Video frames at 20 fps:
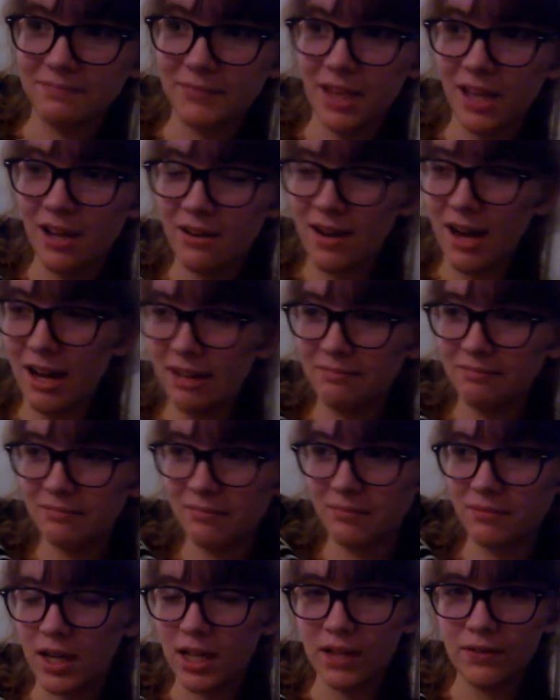Alright,
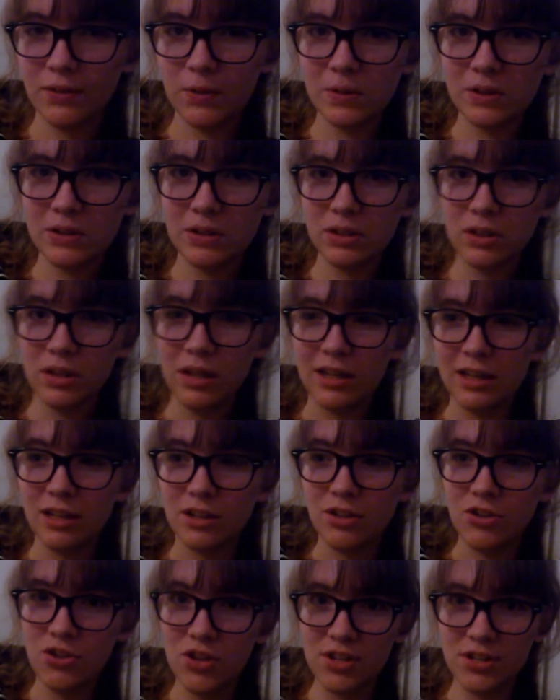I love you all.
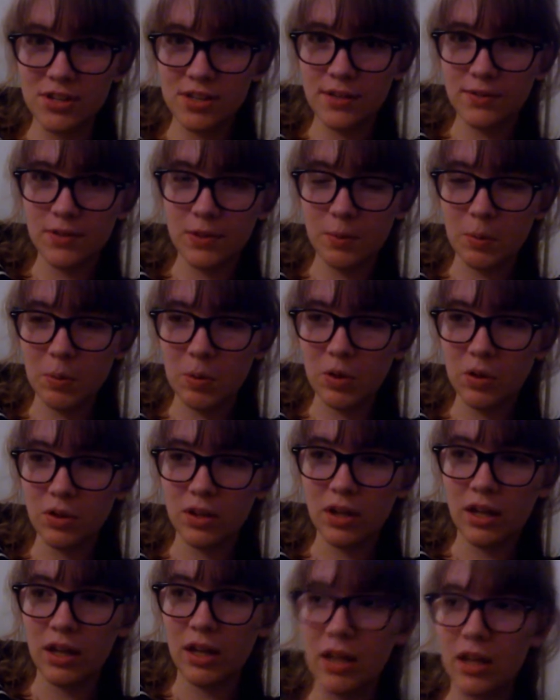Jesus loves you all.
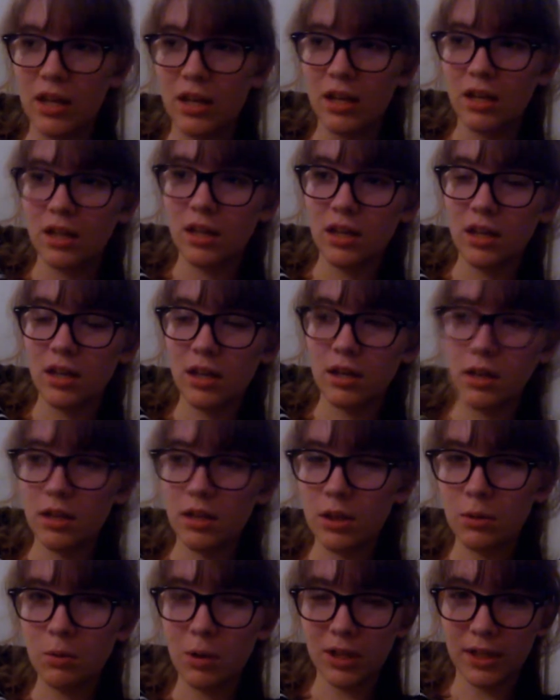
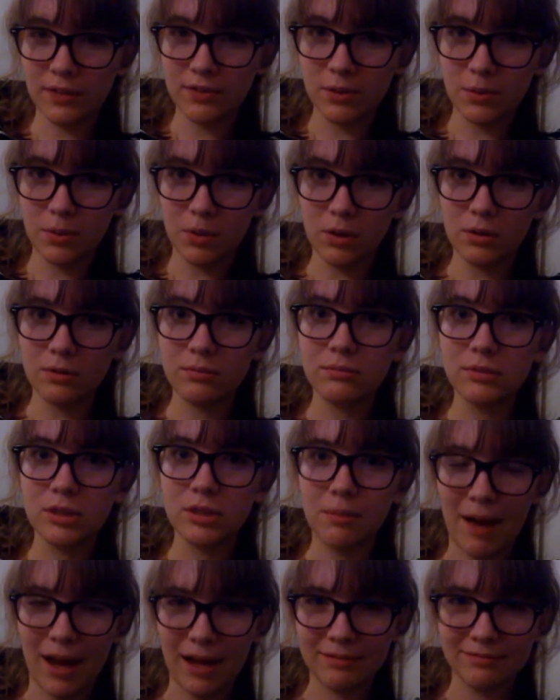The world loves you all.
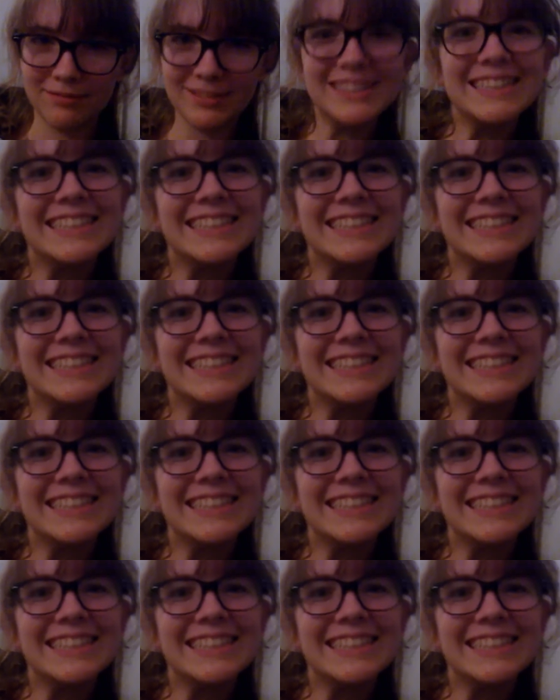Goodbye.